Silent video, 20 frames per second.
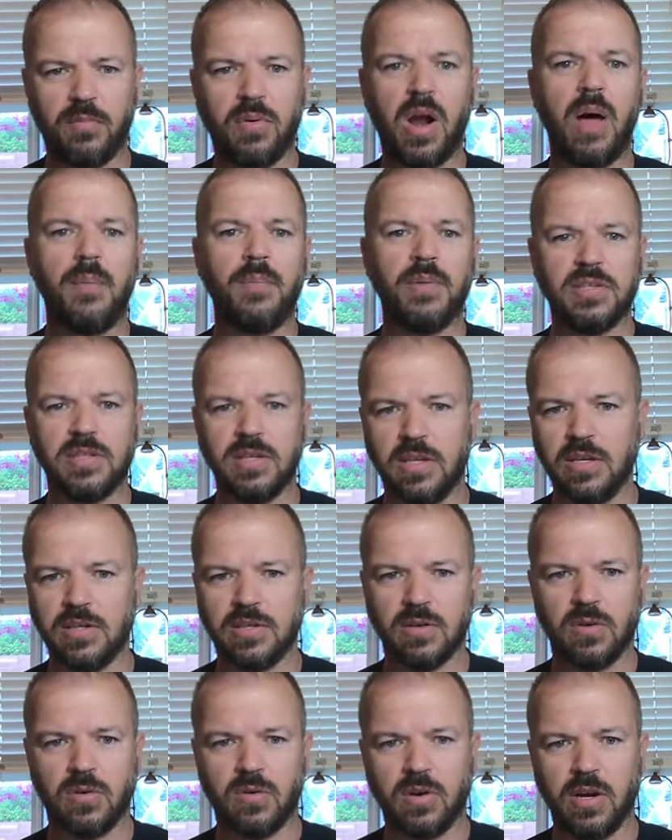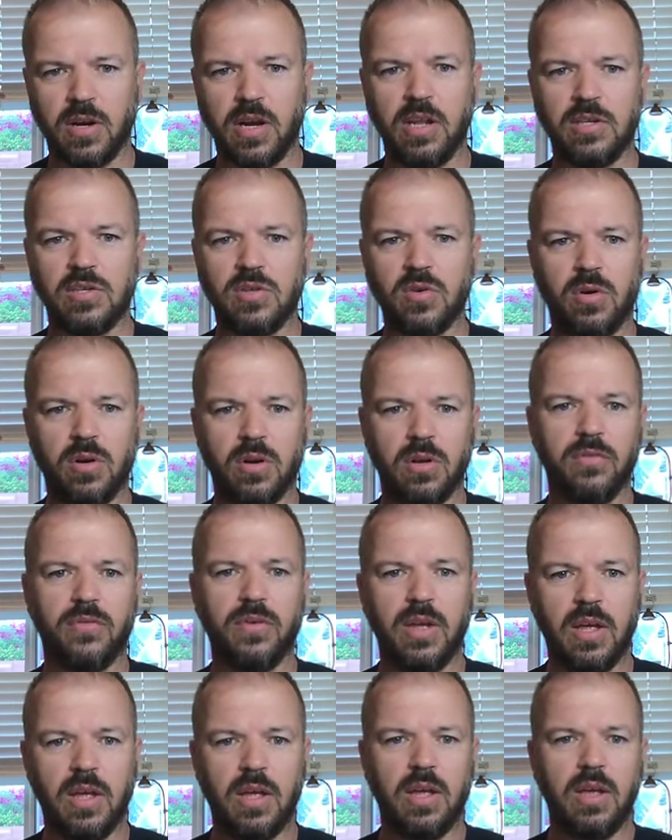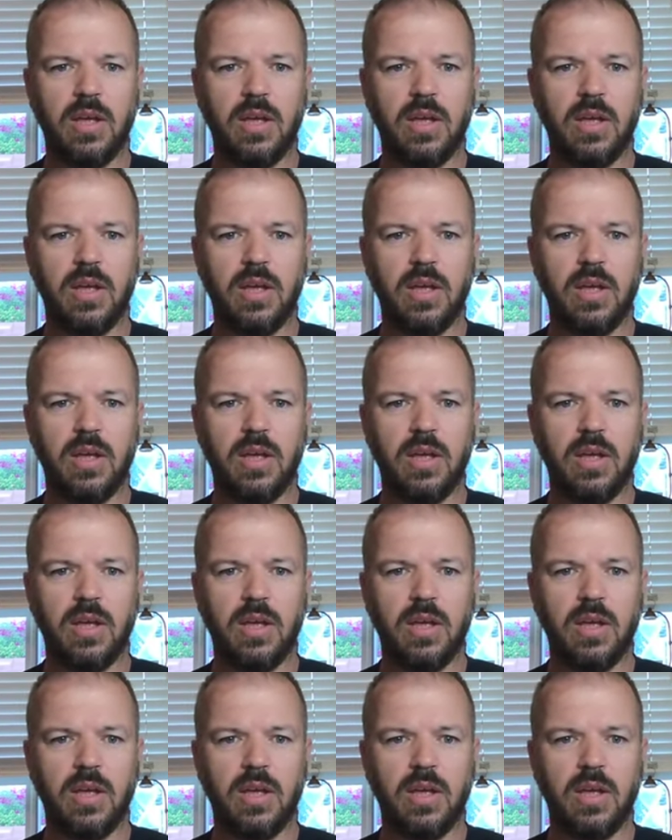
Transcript: promises or any sort of